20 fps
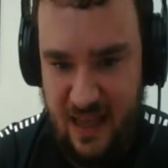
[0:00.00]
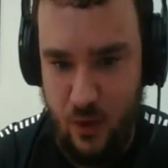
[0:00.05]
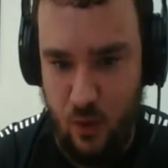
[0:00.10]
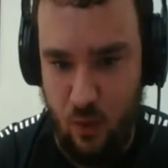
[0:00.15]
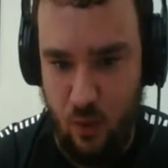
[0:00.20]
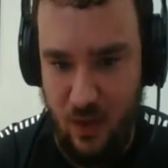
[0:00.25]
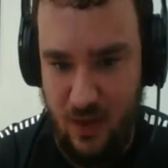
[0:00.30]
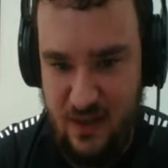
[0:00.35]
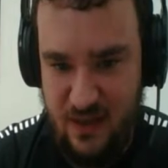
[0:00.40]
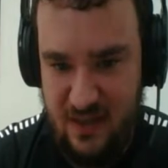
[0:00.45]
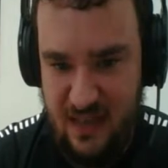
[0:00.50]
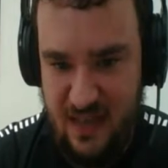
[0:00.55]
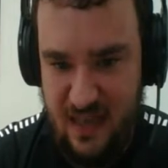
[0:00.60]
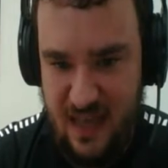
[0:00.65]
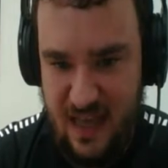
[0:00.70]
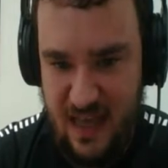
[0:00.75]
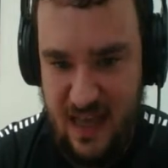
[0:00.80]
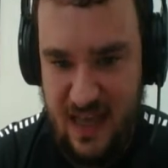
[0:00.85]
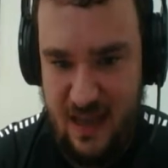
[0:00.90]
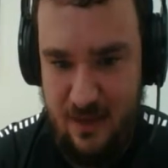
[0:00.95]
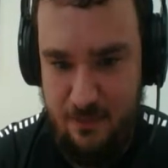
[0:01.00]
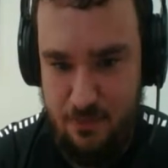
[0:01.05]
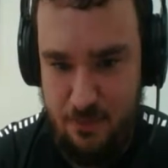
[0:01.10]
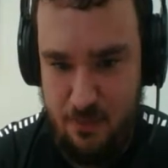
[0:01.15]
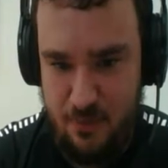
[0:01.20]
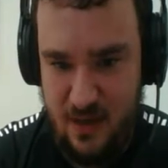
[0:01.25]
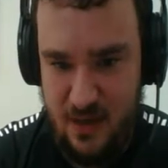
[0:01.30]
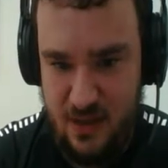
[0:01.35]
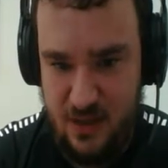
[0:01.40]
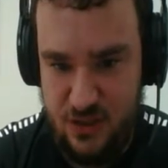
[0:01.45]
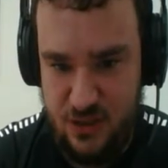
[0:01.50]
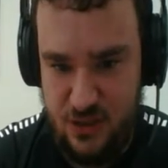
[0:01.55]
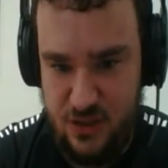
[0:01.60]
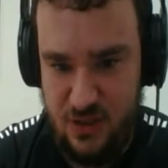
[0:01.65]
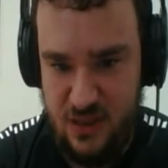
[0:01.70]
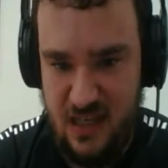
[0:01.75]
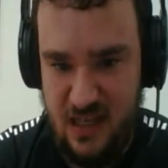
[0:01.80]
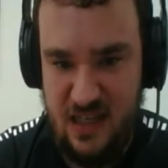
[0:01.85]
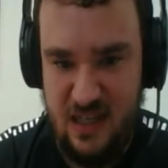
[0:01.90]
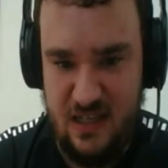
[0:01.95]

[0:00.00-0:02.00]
quality, high pressure